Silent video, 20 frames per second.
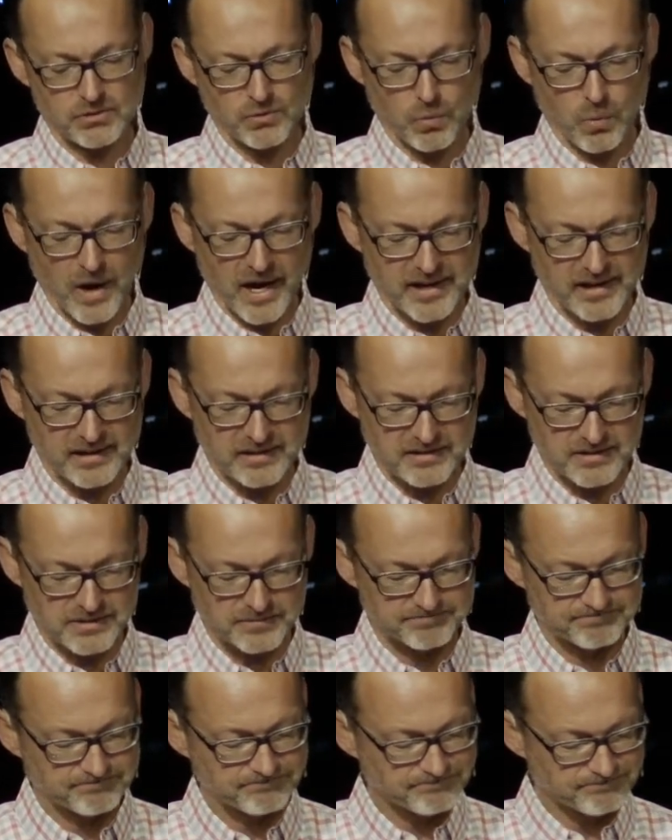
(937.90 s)
do
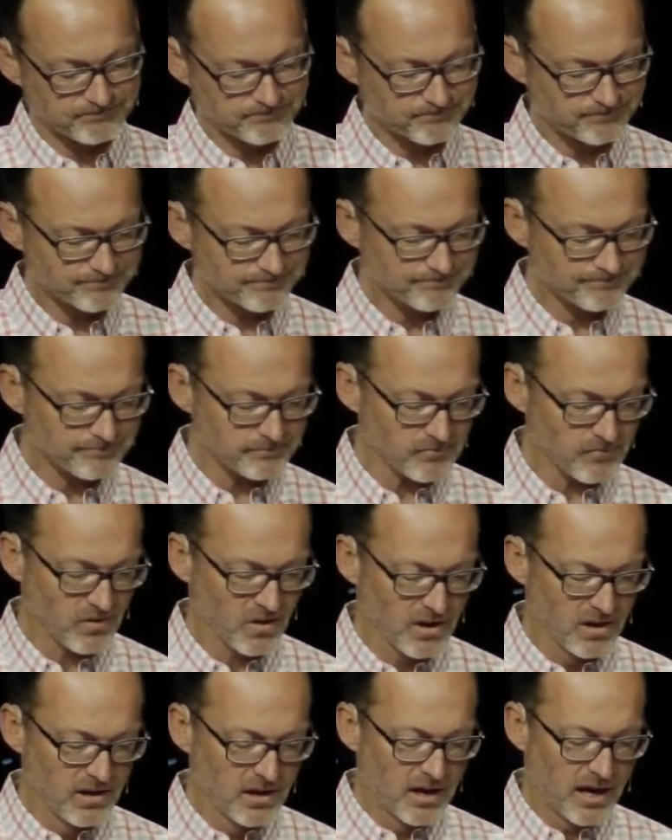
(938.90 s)
weddings,
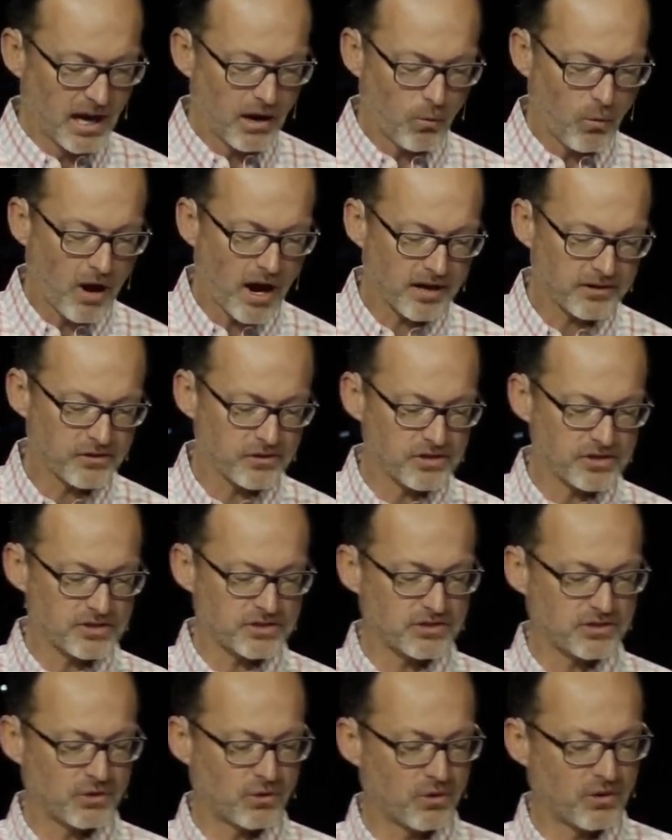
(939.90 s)
I'll walk through
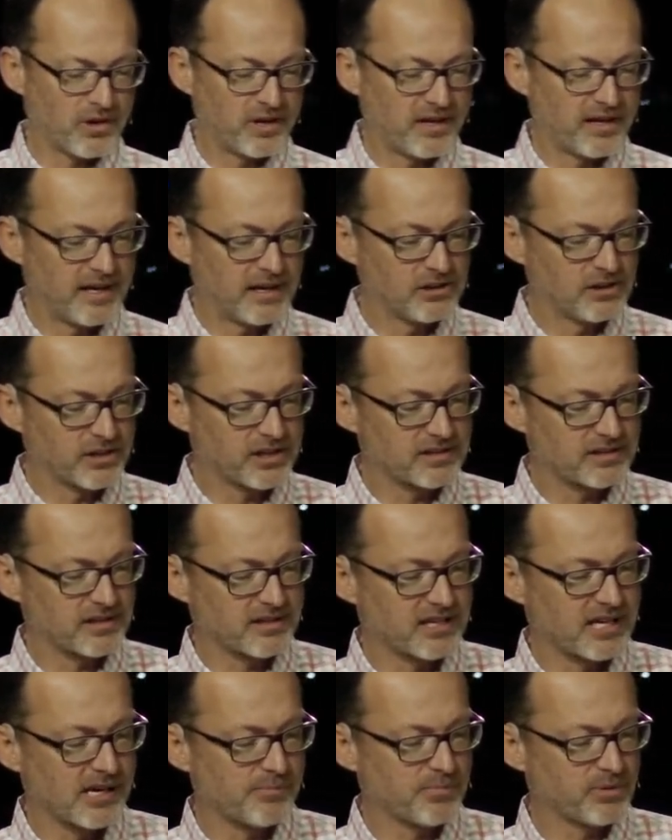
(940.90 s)
this story and I'll look at
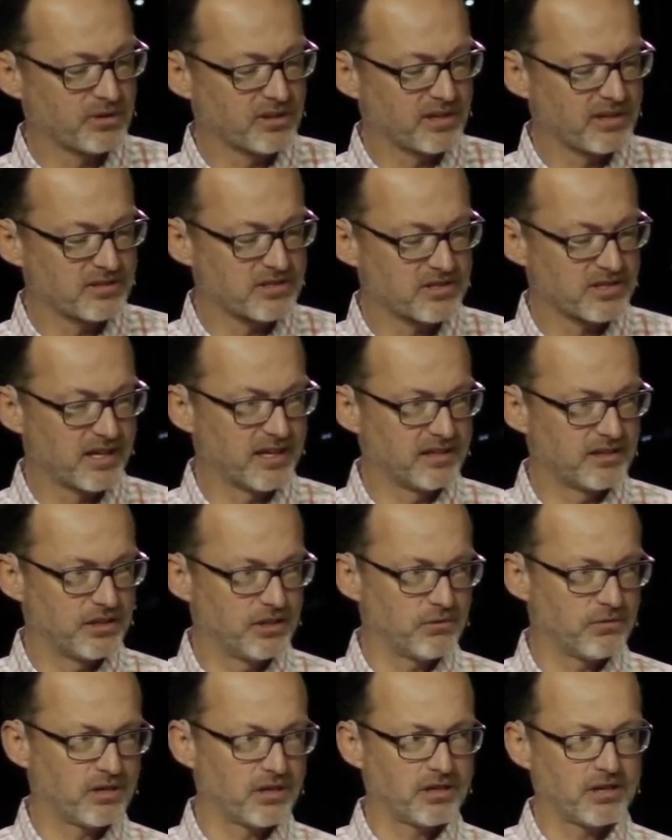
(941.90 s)
the couple and I'll say,
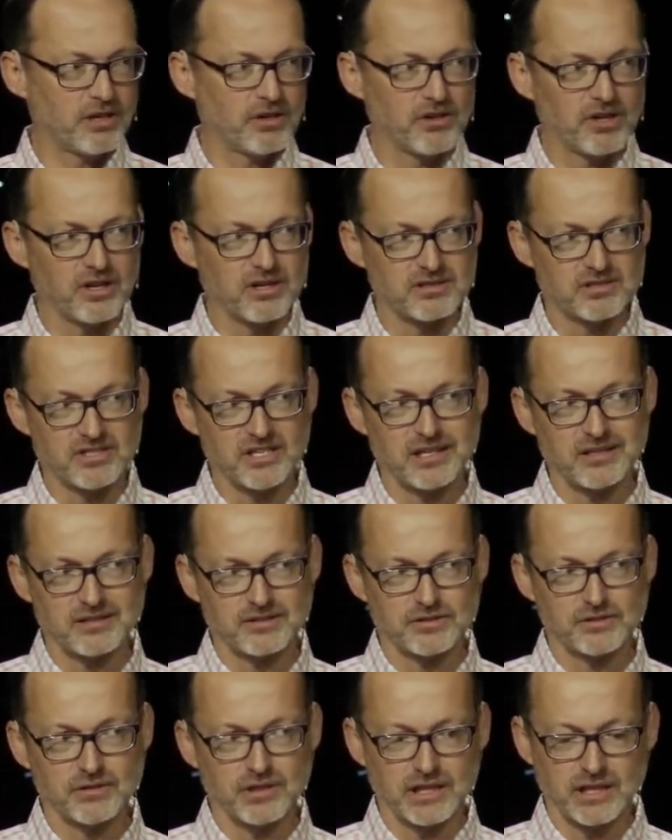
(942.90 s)
Do you want to know the
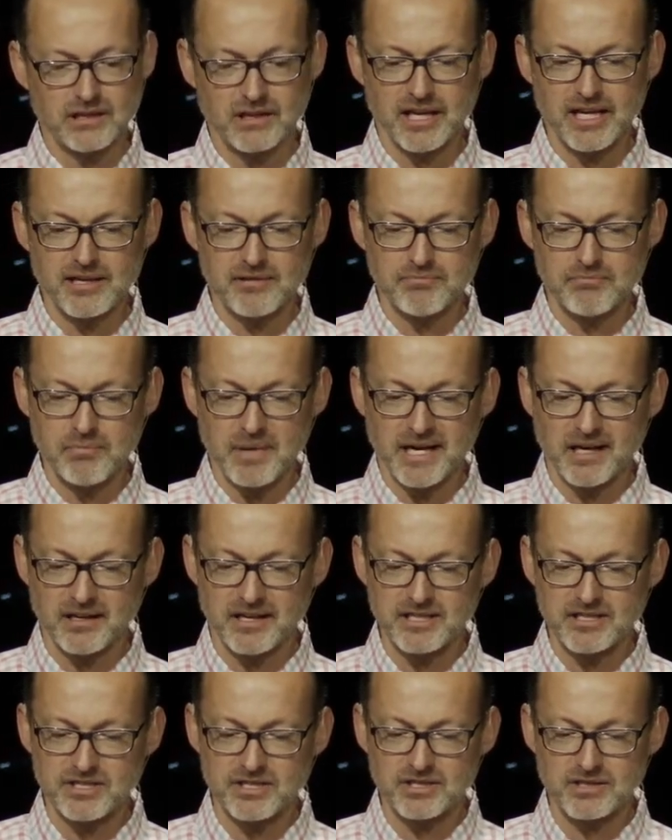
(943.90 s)
secret to a great
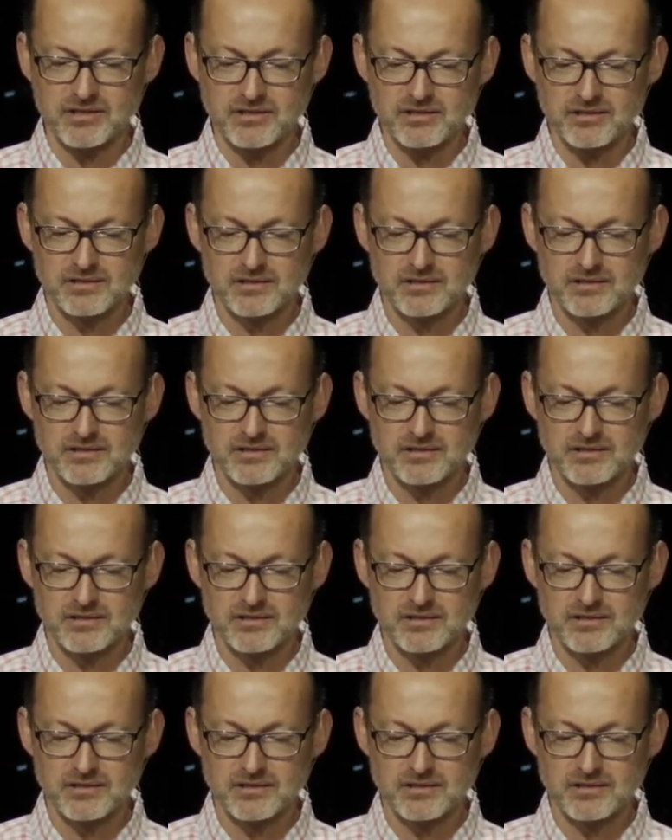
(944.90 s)
marriage?